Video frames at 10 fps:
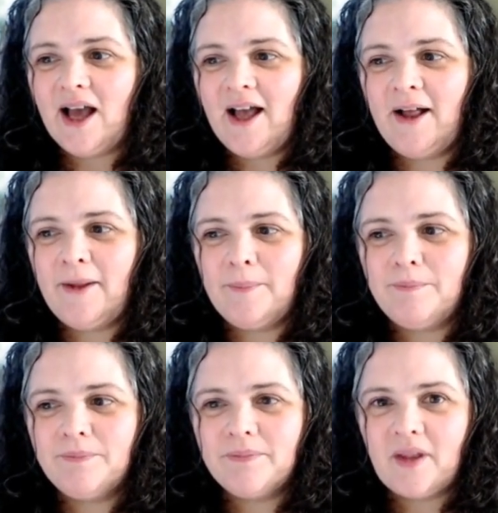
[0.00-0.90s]

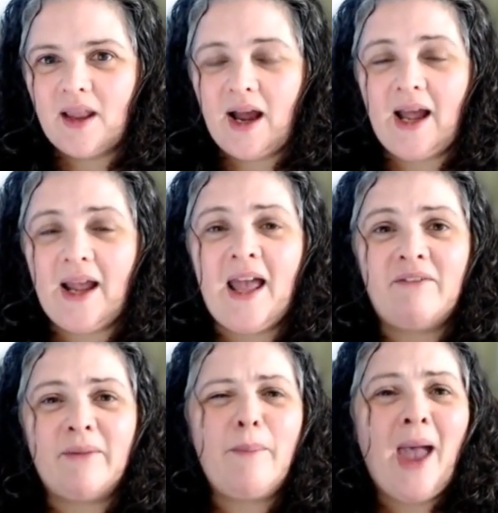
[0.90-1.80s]
I
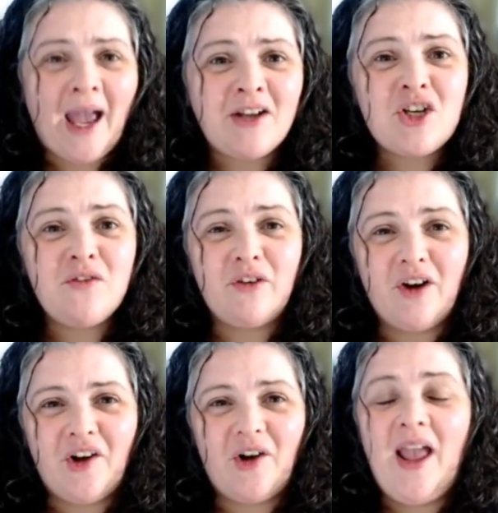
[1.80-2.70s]
have a passion
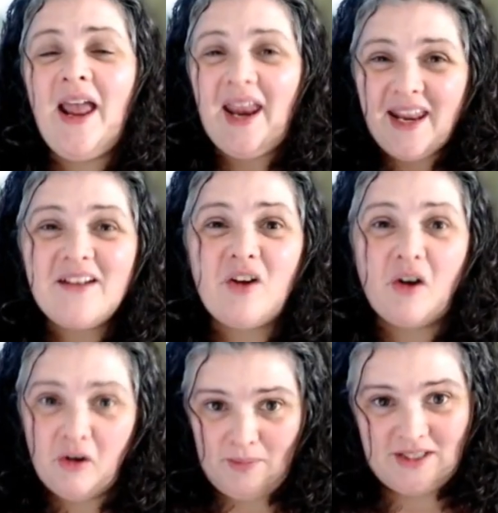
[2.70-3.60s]
for art and art